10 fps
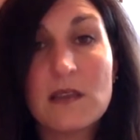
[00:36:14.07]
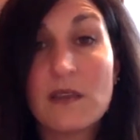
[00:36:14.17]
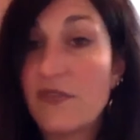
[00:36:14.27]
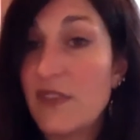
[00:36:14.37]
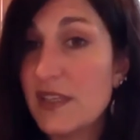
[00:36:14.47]
the
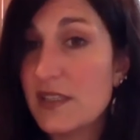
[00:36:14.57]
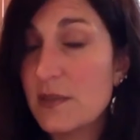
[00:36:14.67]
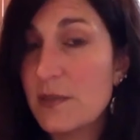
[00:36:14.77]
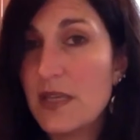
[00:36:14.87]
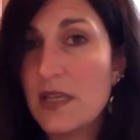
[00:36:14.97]
fit to
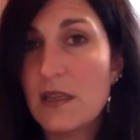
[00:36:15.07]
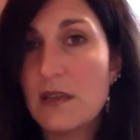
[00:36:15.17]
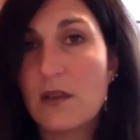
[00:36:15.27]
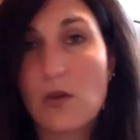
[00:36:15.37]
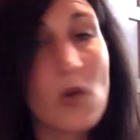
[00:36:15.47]
be,
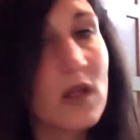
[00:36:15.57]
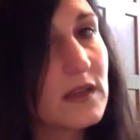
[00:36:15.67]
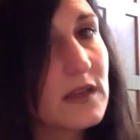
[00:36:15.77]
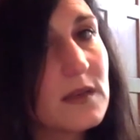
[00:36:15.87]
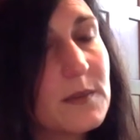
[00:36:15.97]
the
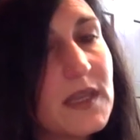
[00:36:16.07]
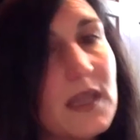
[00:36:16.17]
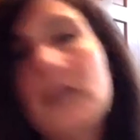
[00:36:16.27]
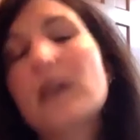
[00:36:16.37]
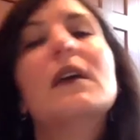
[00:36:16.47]
quality to be.